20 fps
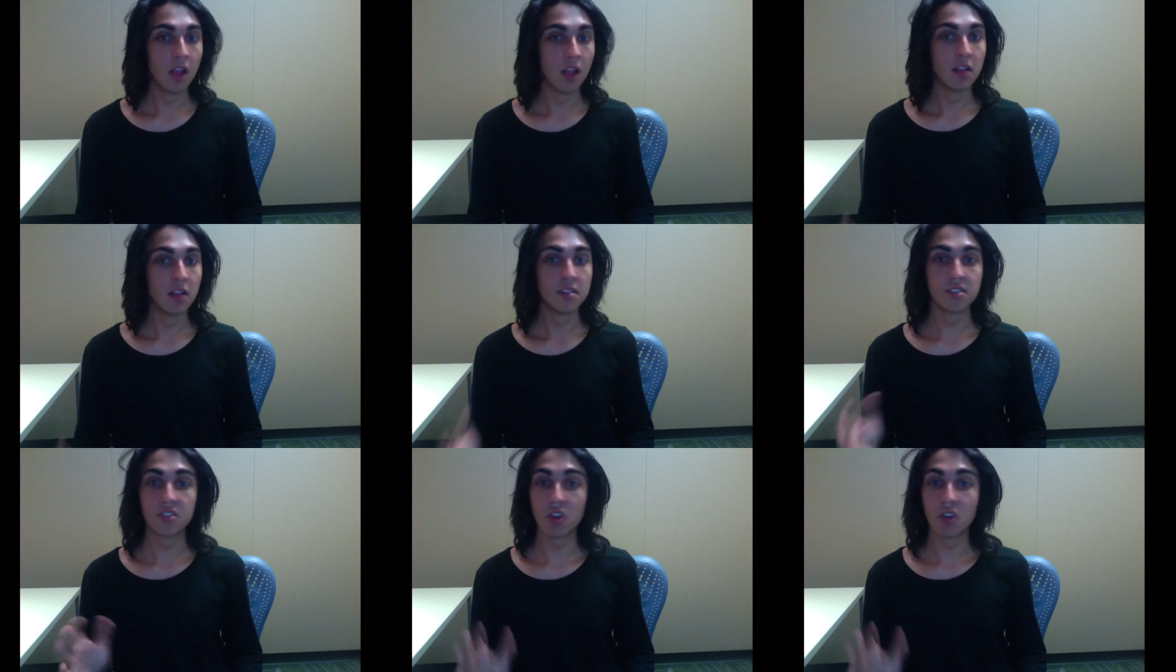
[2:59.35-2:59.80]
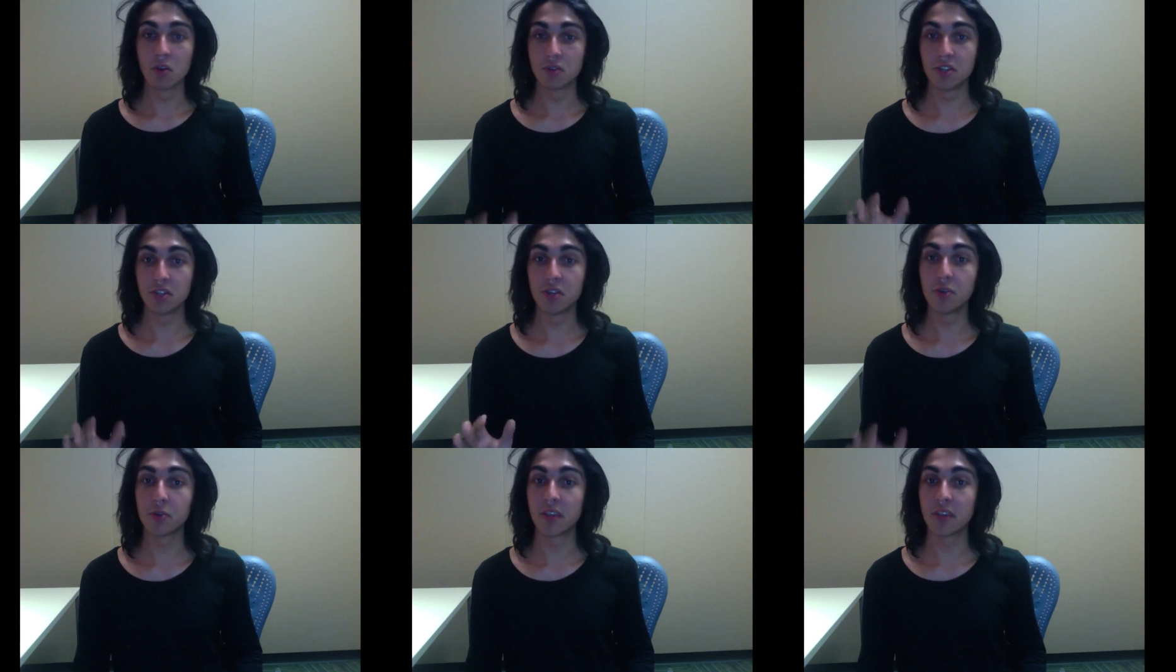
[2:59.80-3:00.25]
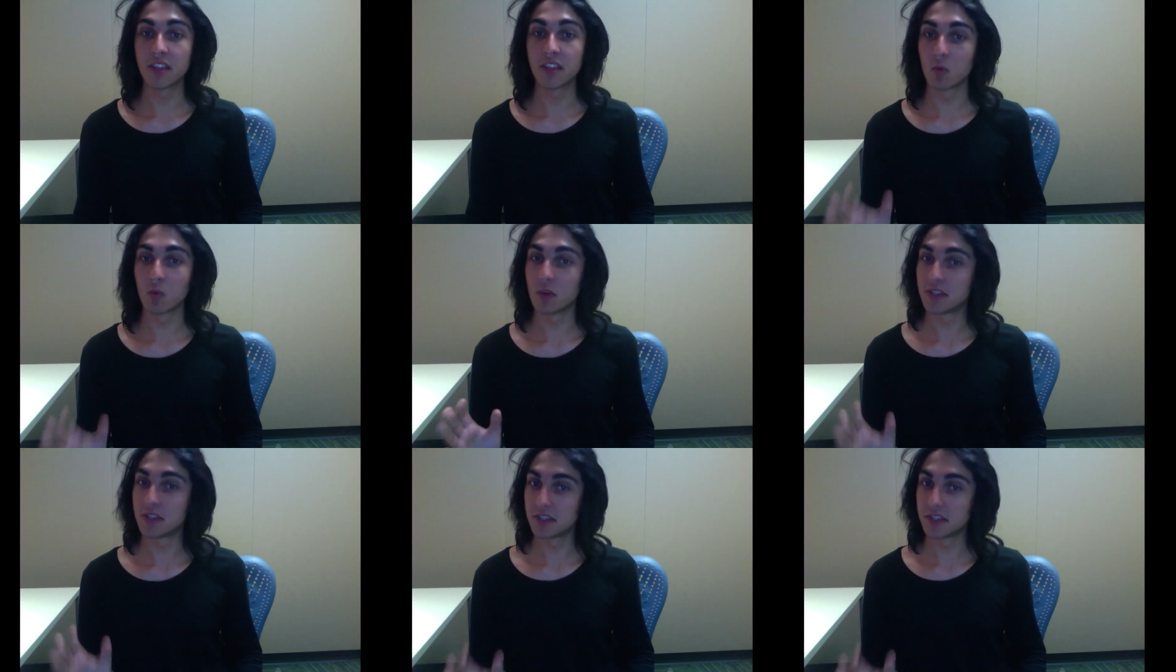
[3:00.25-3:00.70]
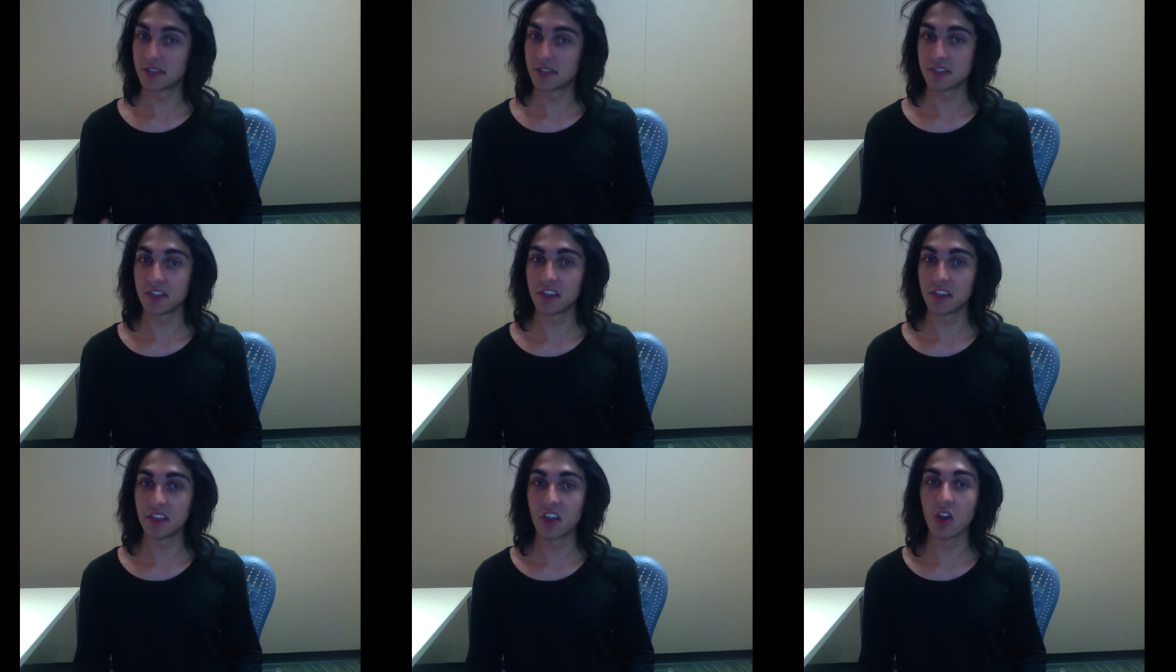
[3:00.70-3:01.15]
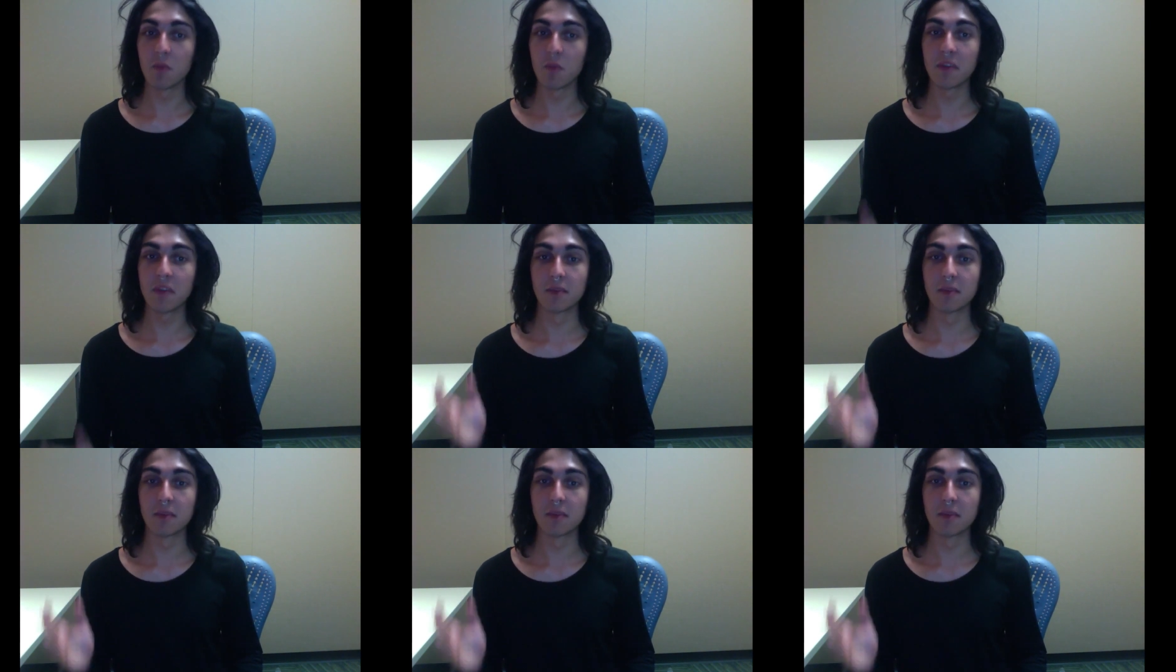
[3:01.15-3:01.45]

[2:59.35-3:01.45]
so too can the richest CEO become